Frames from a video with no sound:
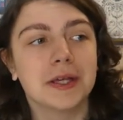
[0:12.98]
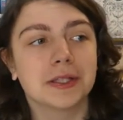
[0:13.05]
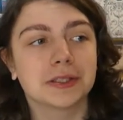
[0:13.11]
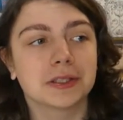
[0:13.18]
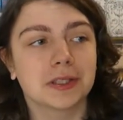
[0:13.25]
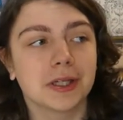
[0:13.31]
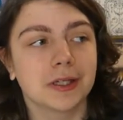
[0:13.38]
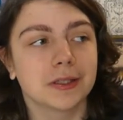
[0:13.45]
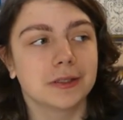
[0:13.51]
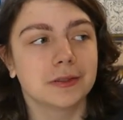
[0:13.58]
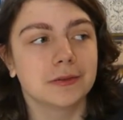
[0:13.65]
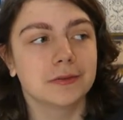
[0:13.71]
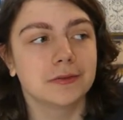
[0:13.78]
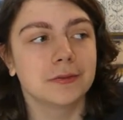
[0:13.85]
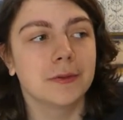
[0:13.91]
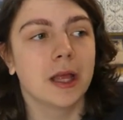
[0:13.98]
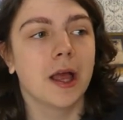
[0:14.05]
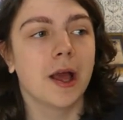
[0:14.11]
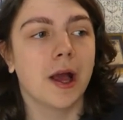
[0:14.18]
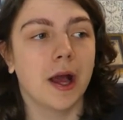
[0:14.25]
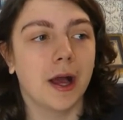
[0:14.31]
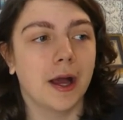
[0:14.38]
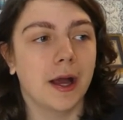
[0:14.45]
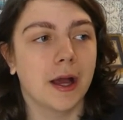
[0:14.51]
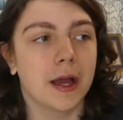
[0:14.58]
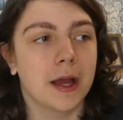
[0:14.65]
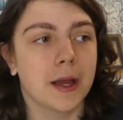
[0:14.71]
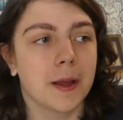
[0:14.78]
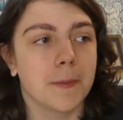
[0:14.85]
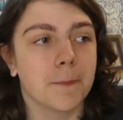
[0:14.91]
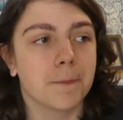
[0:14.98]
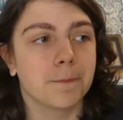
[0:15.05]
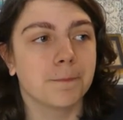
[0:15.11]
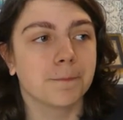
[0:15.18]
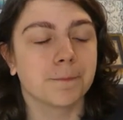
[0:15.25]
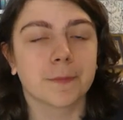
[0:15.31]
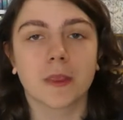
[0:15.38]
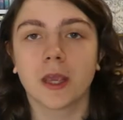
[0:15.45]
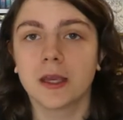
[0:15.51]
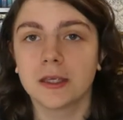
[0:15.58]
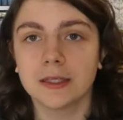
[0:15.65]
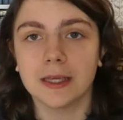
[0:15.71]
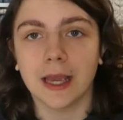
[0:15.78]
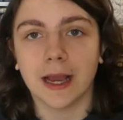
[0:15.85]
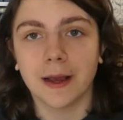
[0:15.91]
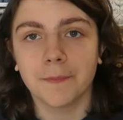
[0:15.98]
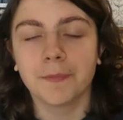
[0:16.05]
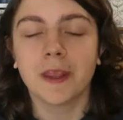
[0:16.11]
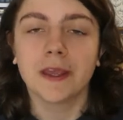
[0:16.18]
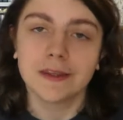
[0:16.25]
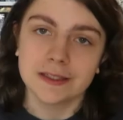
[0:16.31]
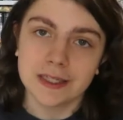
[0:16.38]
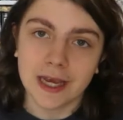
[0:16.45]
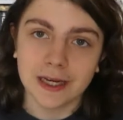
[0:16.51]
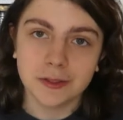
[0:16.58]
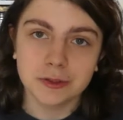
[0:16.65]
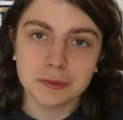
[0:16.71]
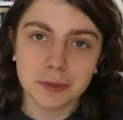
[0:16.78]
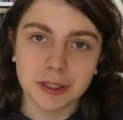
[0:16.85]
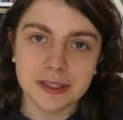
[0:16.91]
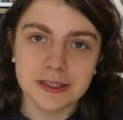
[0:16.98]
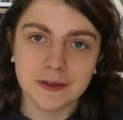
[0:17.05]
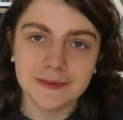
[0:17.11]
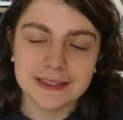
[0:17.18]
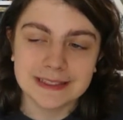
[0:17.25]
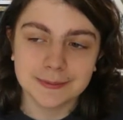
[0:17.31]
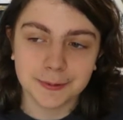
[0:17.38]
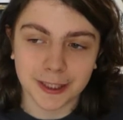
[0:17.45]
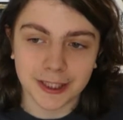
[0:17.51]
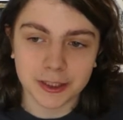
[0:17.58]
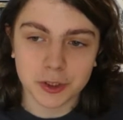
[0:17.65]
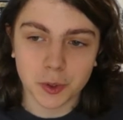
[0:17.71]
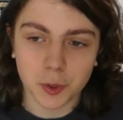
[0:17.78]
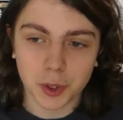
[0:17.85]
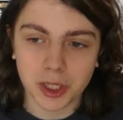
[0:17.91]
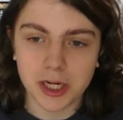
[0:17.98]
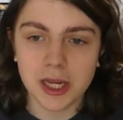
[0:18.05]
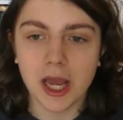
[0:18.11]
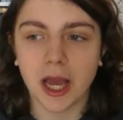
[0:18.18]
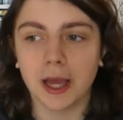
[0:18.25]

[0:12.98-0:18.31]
So, yeah, the title is pretty self-explanatory.